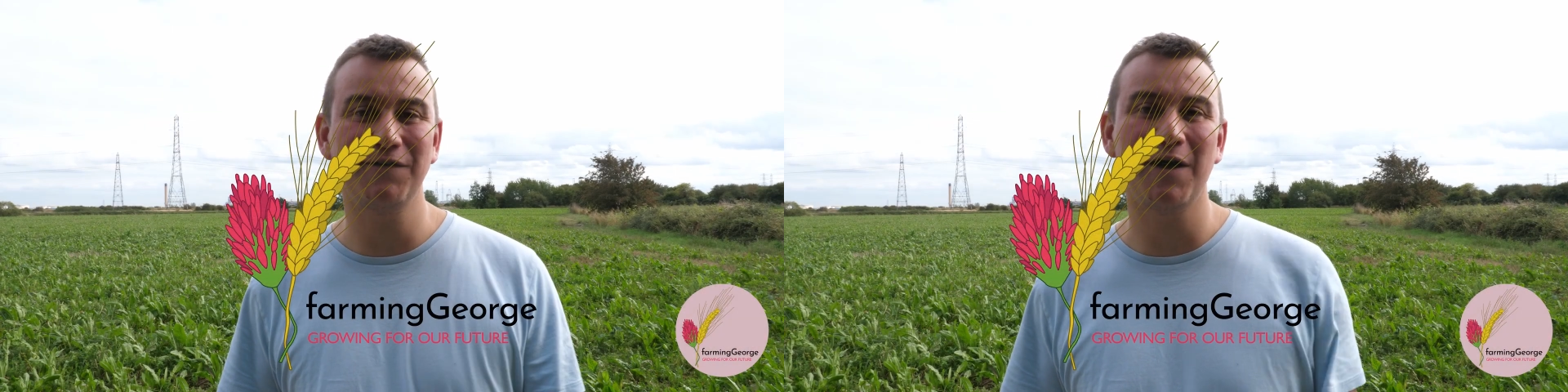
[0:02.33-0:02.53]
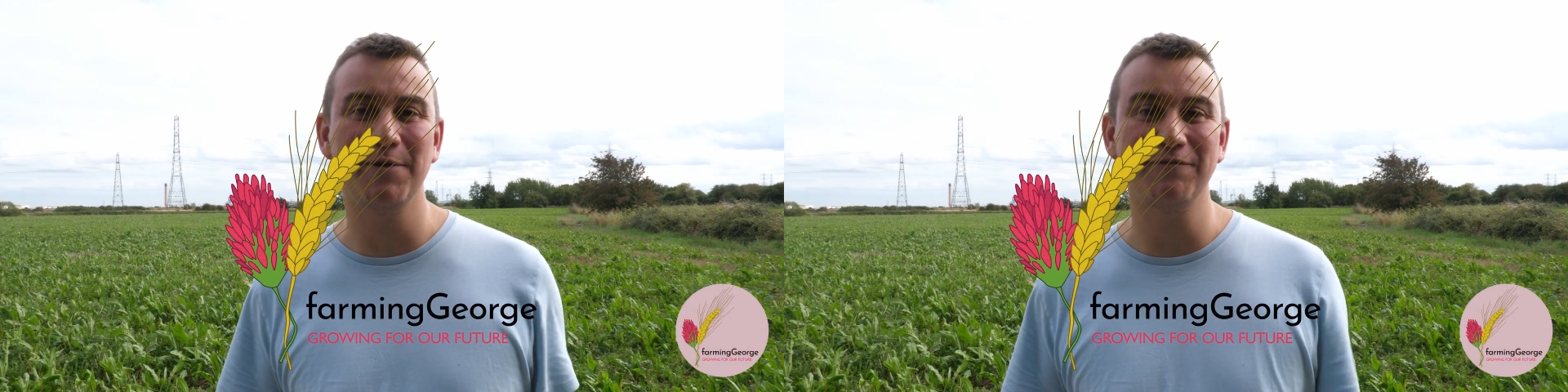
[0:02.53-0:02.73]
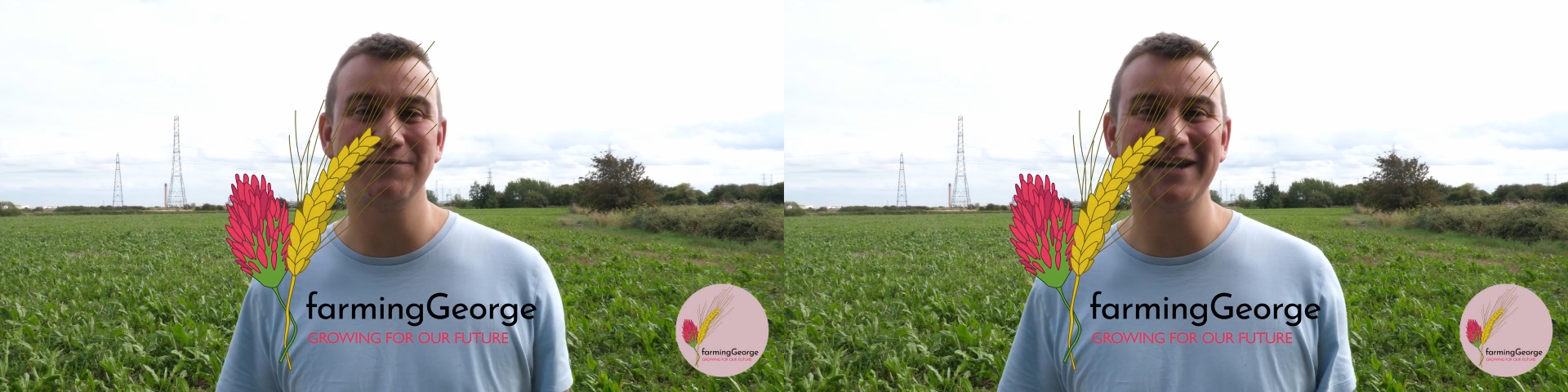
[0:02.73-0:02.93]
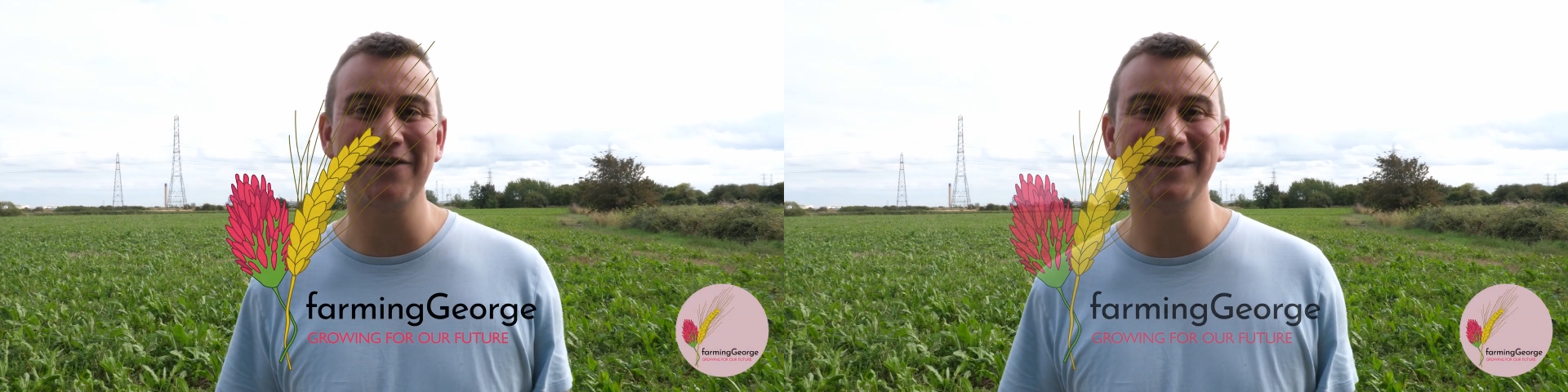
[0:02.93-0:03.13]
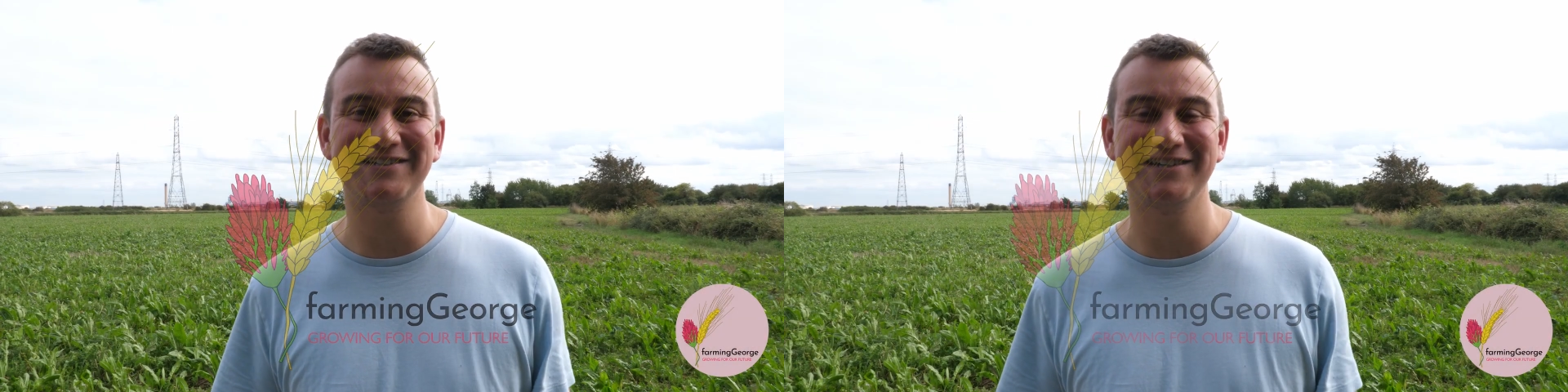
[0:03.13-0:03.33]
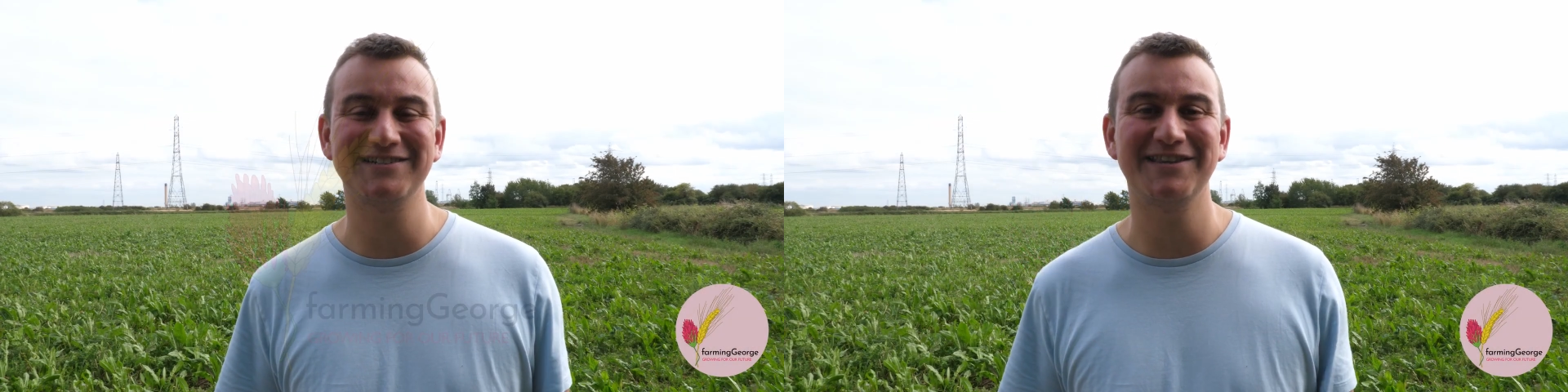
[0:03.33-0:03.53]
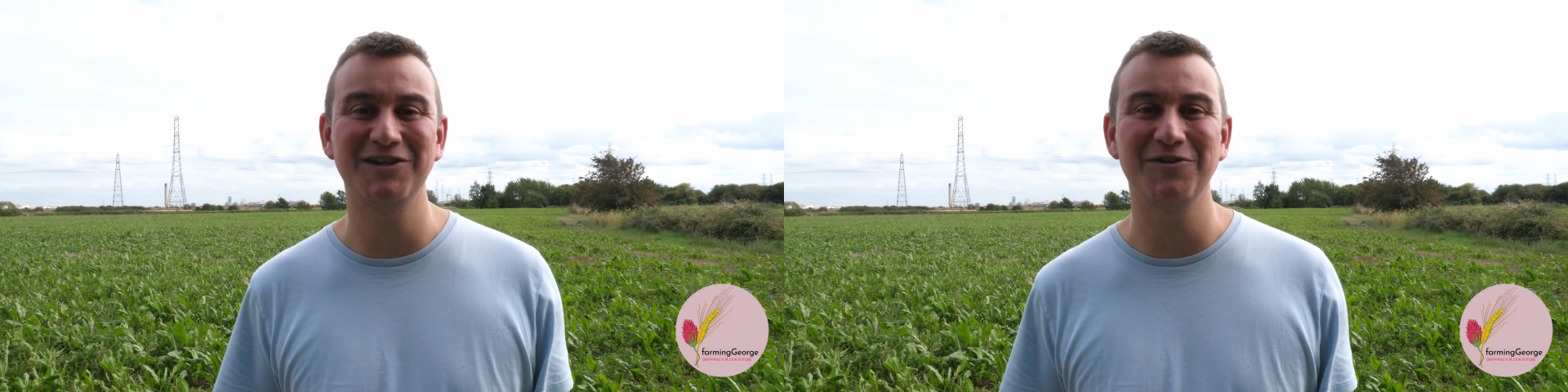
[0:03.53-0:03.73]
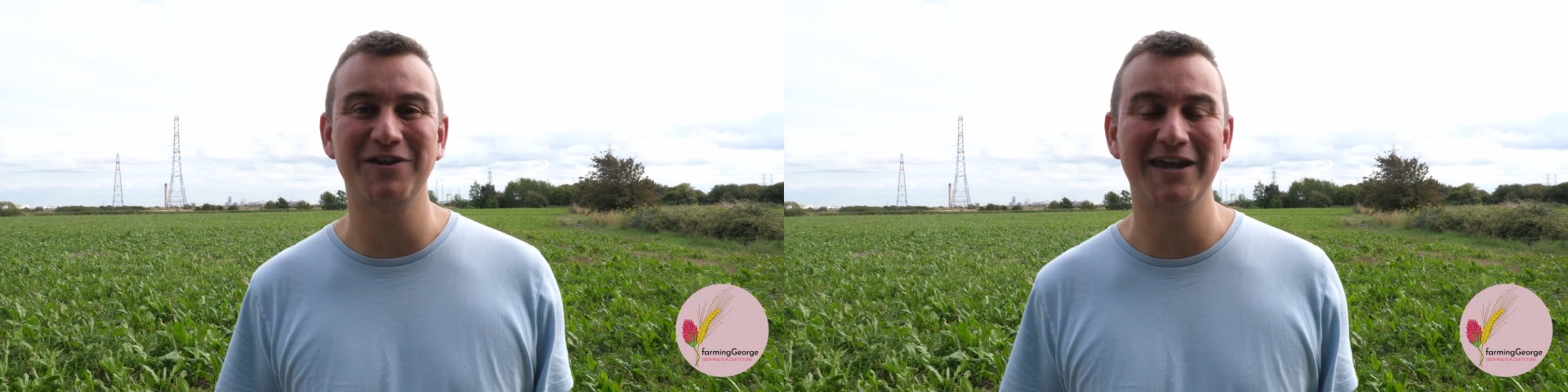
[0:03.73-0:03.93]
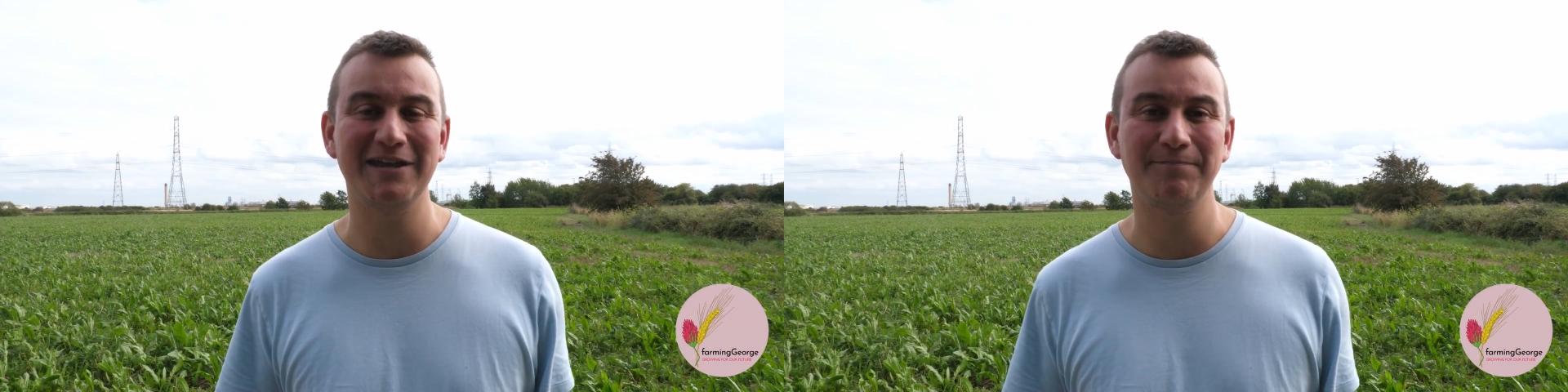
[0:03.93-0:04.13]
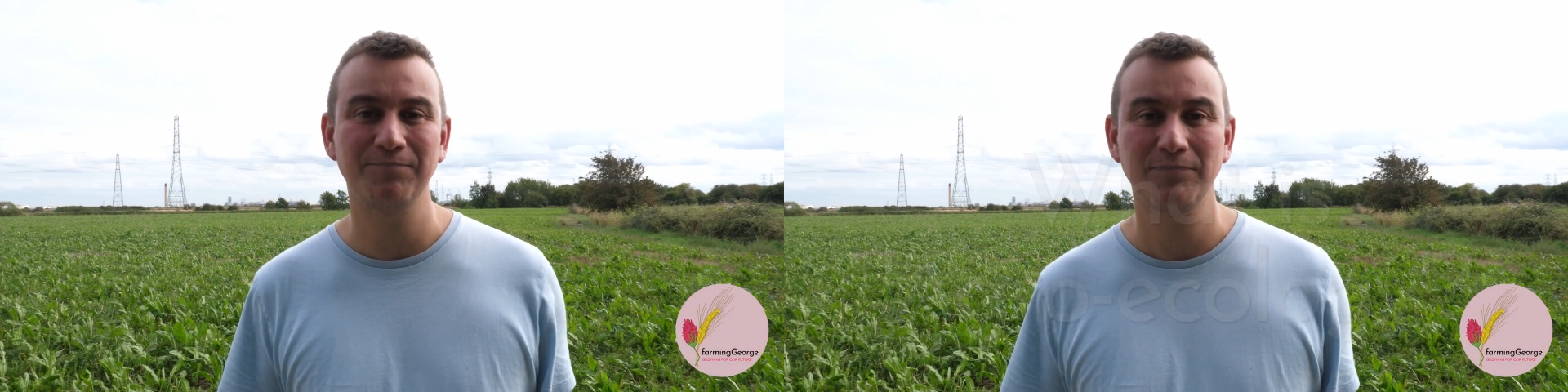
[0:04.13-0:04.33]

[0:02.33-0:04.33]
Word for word: farmer from South Essex in the UK.